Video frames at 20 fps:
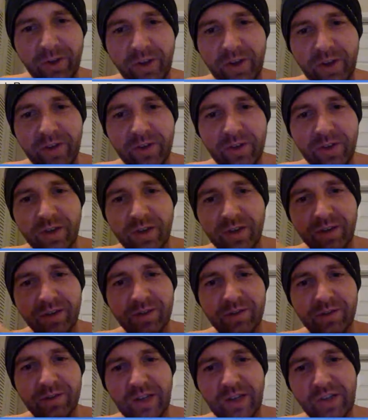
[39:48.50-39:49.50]
under the
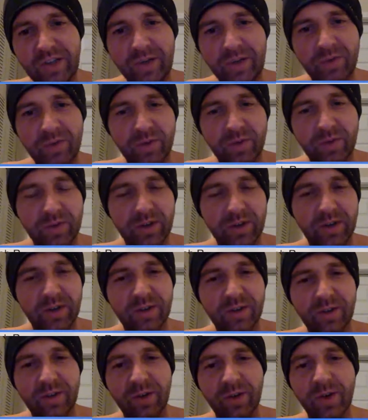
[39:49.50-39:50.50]
St. James
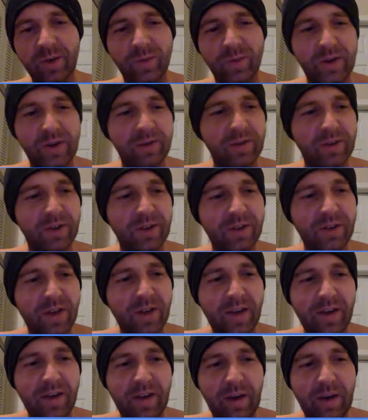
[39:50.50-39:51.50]
River or whatever.
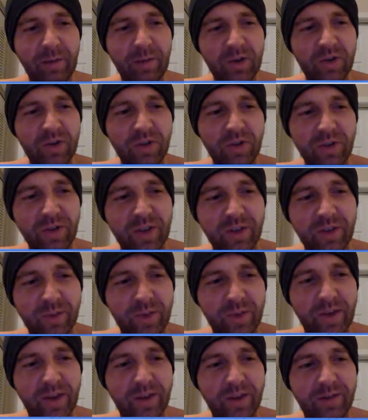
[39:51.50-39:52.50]
I'm pretty sure
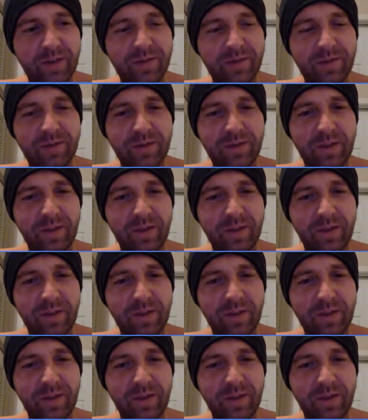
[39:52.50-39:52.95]
that's what that